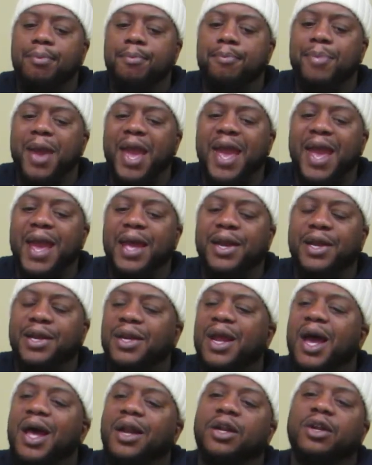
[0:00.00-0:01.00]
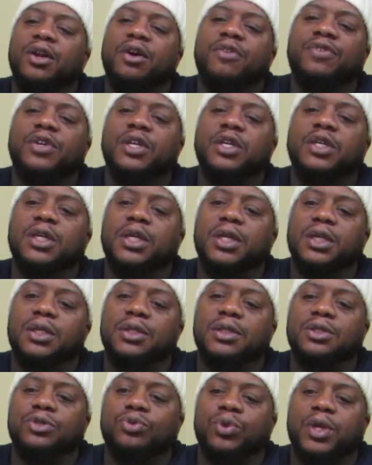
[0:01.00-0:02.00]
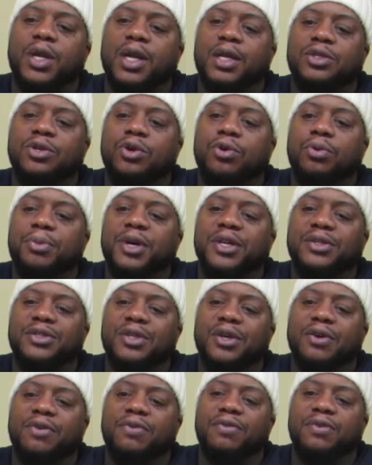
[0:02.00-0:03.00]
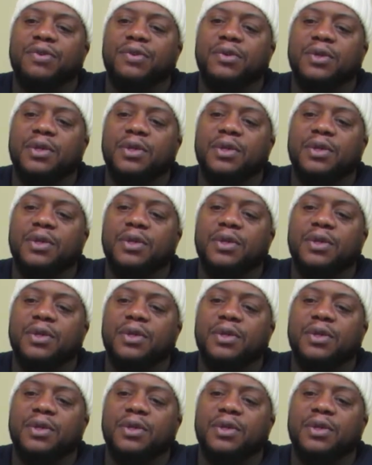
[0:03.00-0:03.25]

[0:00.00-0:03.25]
bad and not enough good, is what I told myself.